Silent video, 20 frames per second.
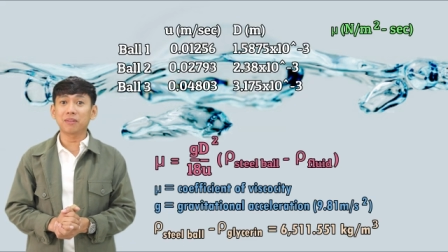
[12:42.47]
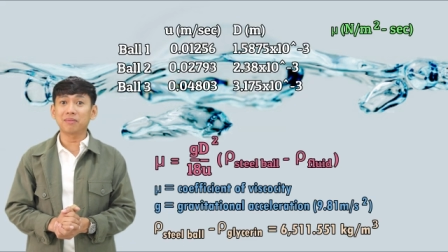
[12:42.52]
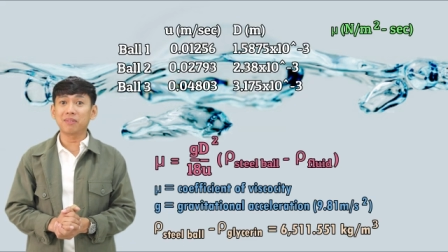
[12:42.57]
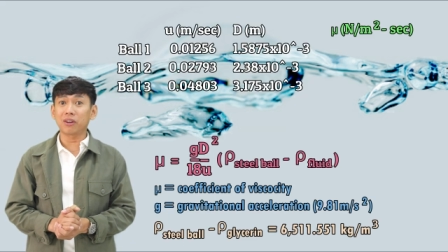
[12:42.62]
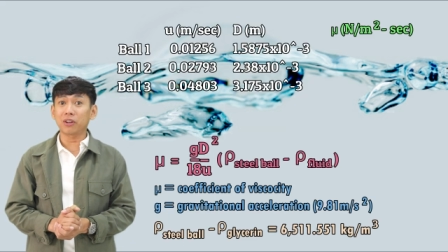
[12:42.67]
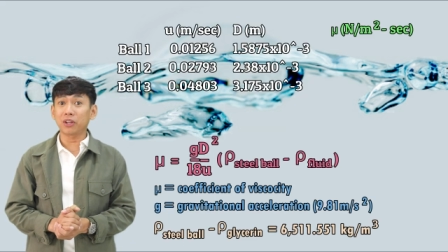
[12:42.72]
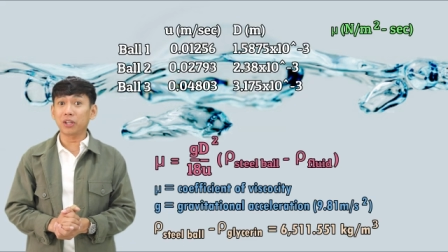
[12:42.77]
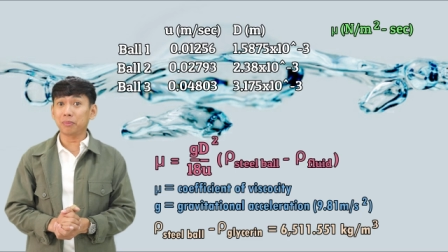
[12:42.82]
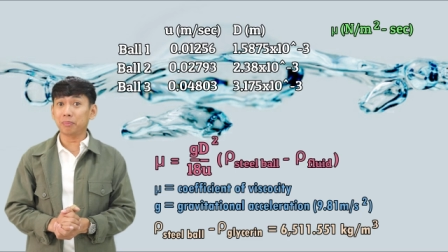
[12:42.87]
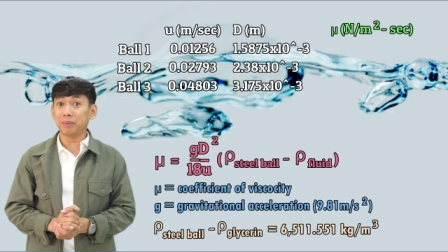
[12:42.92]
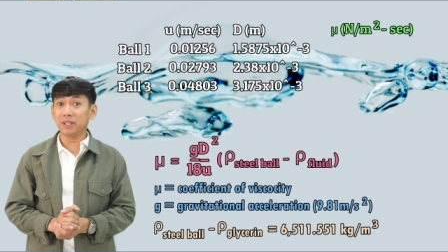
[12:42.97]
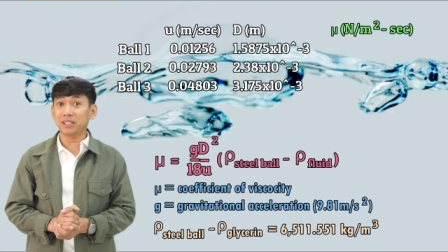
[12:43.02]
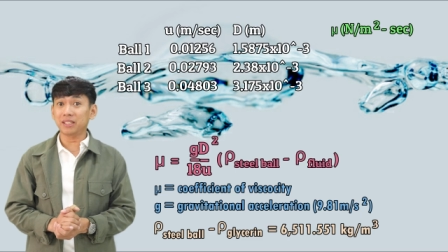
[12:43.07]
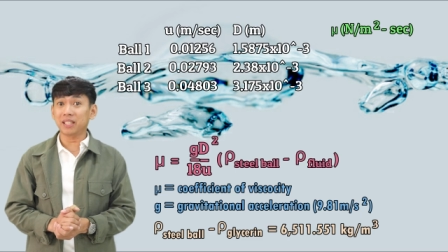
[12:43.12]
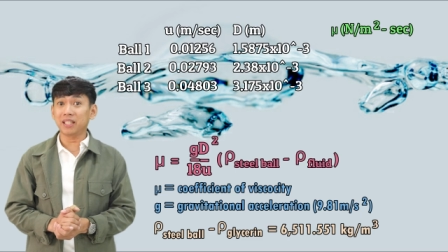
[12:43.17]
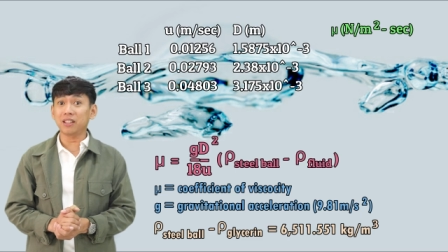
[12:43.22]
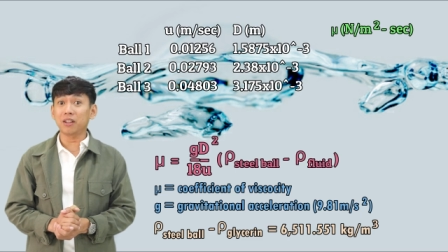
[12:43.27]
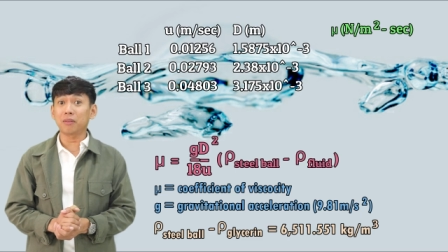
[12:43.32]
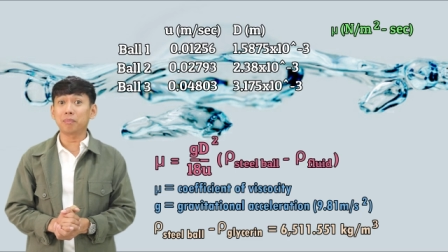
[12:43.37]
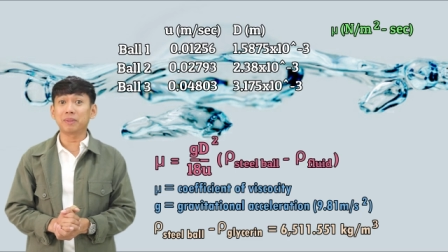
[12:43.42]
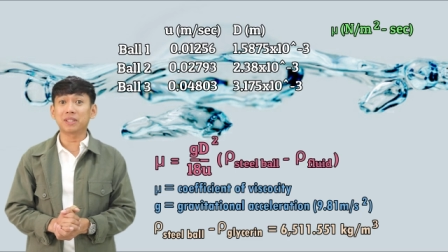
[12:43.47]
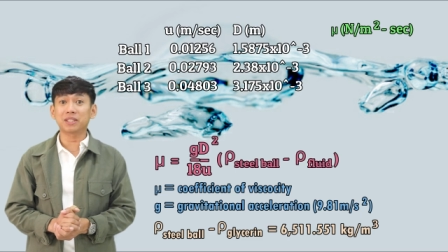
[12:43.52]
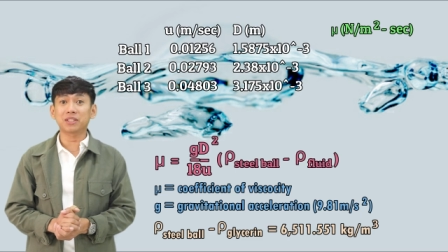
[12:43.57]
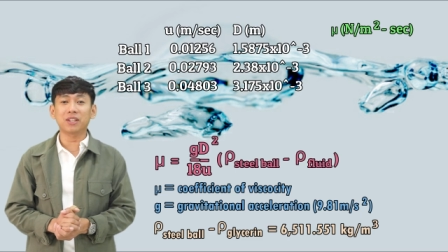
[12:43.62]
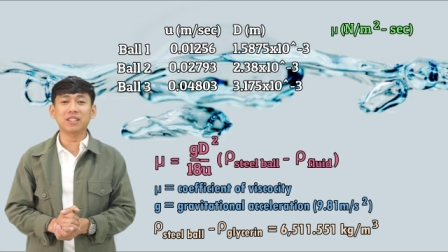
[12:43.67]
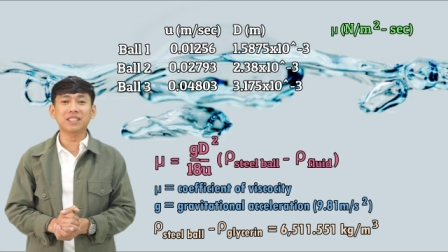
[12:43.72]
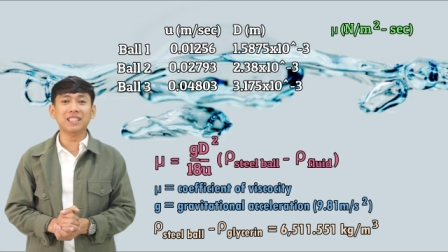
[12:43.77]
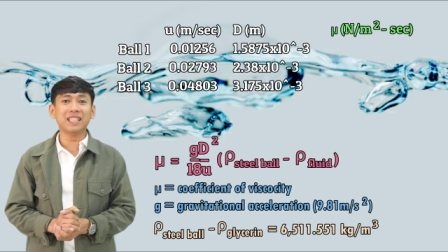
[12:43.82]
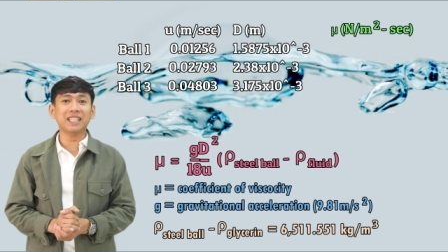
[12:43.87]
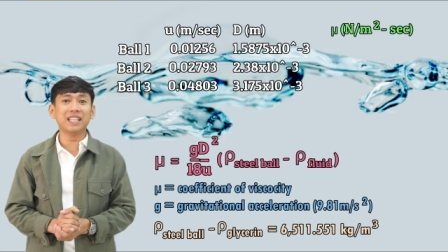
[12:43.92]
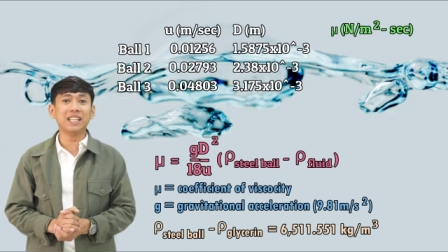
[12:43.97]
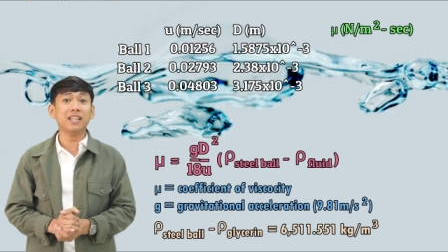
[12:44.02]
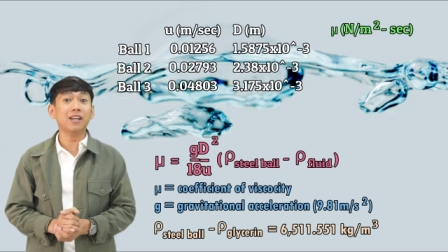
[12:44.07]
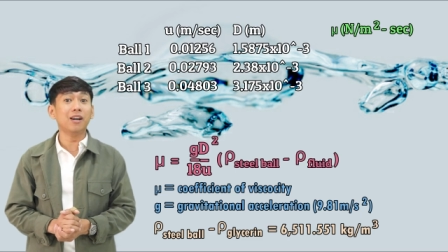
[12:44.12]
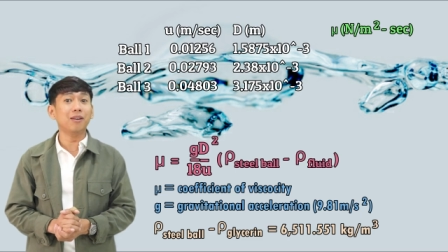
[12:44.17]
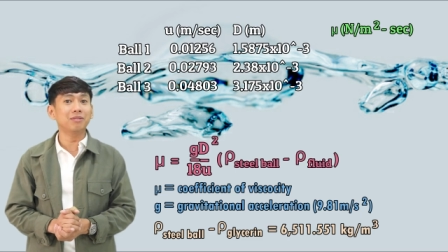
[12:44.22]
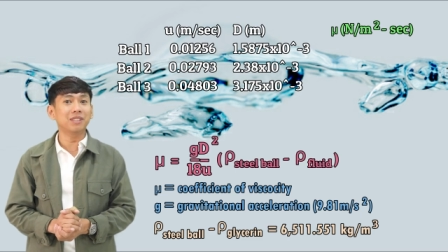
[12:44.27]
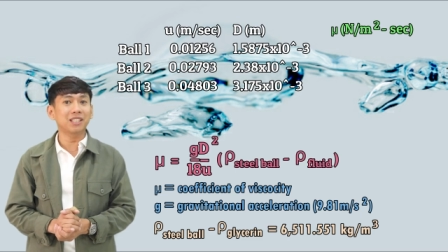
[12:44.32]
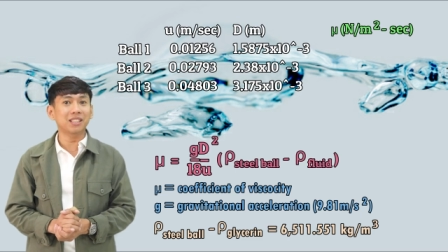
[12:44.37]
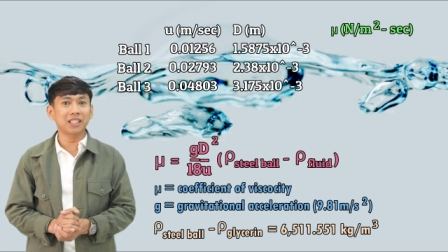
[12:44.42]
of the coefficient of viscosity
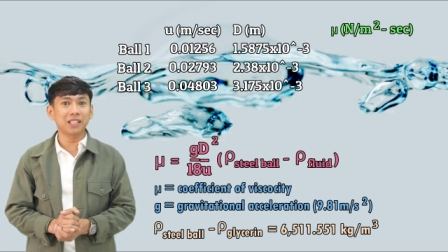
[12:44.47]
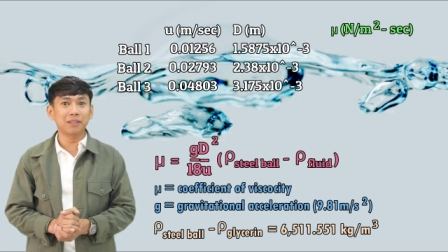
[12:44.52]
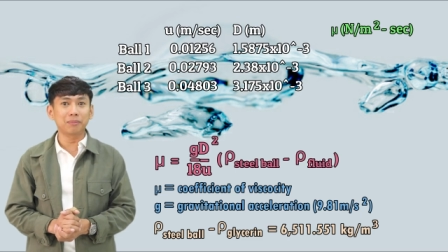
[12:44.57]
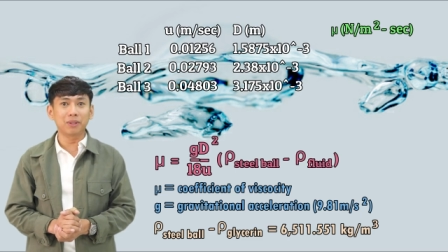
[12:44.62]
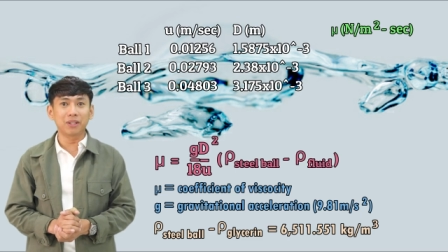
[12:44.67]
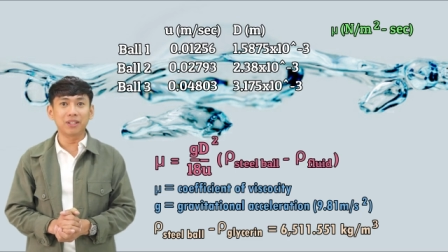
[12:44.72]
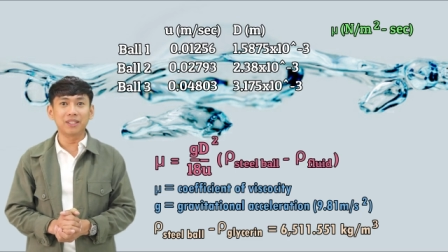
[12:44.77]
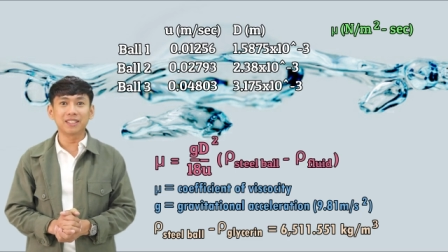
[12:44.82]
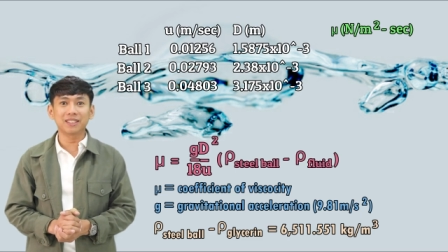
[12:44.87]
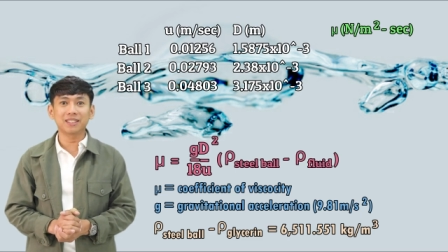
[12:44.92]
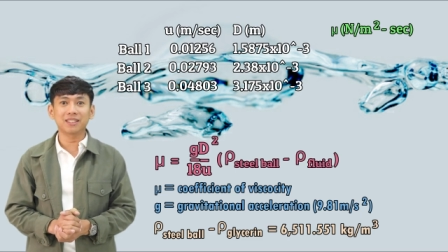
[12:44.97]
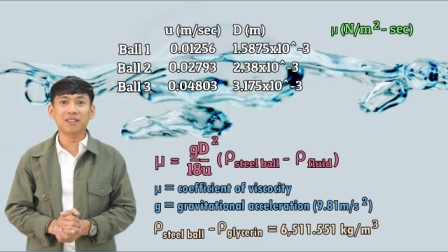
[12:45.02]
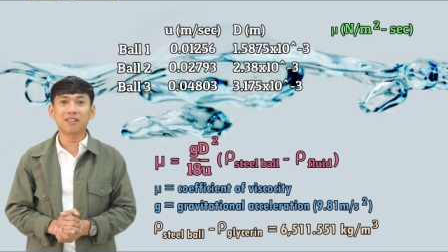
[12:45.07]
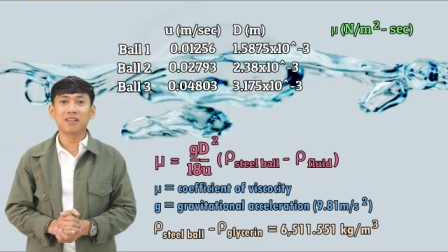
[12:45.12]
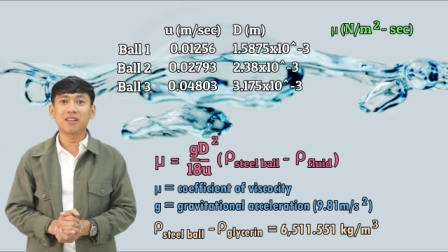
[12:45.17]
of the three balls.